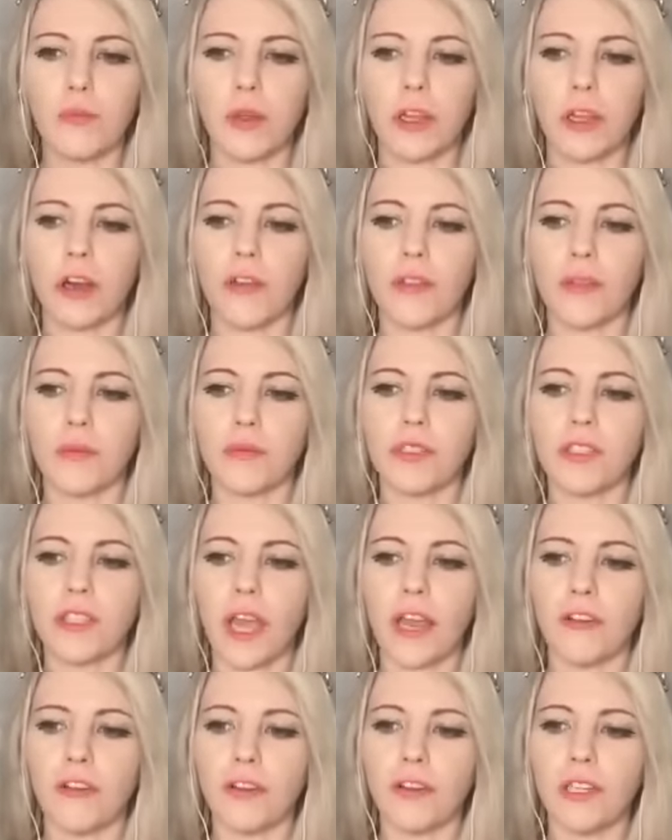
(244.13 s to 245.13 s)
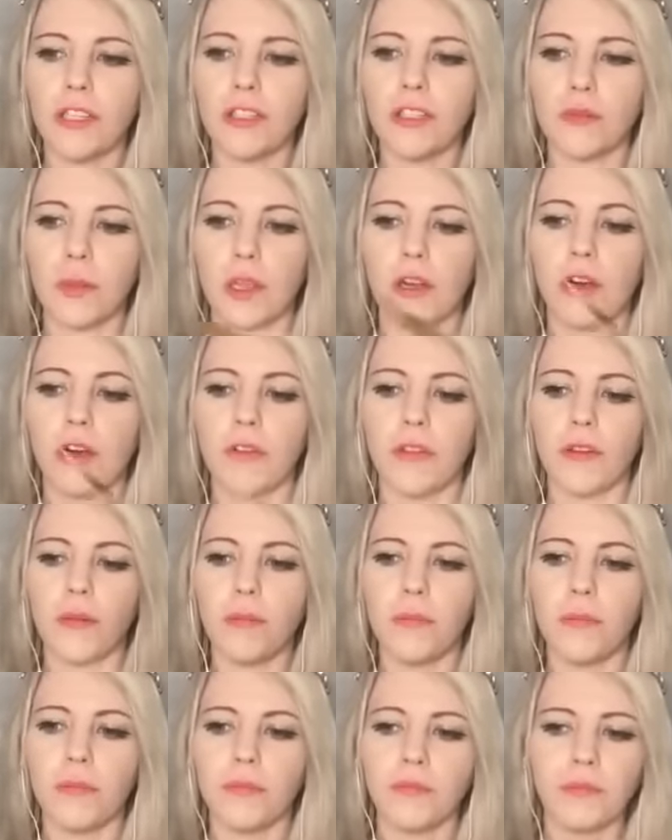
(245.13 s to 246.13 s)
We call them sirens. We call
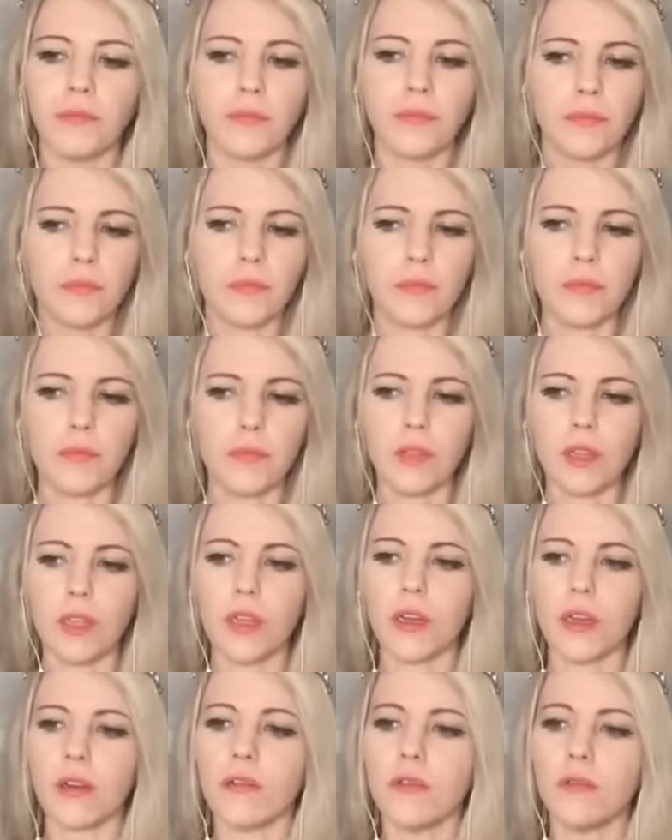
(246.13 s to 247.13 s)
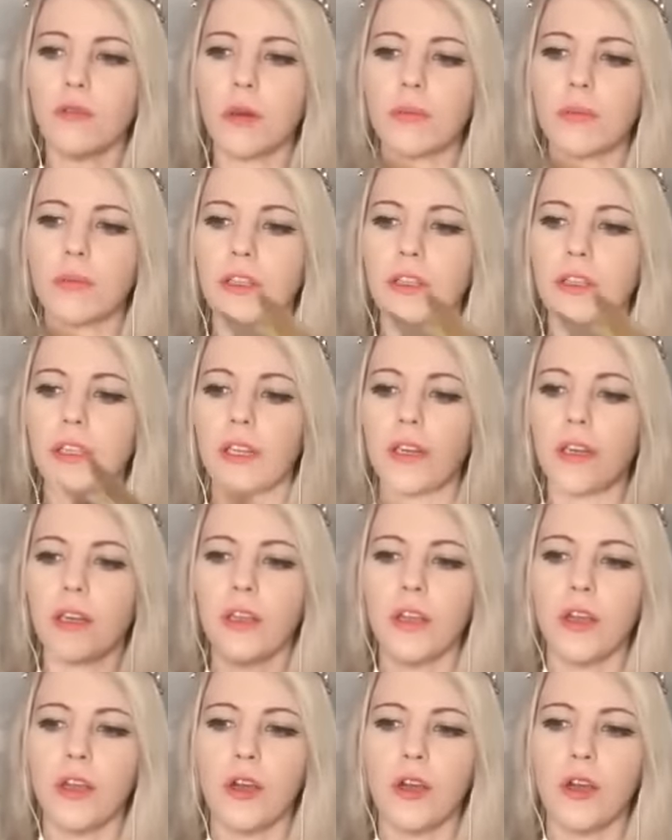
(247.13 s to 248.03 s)
them reptilian.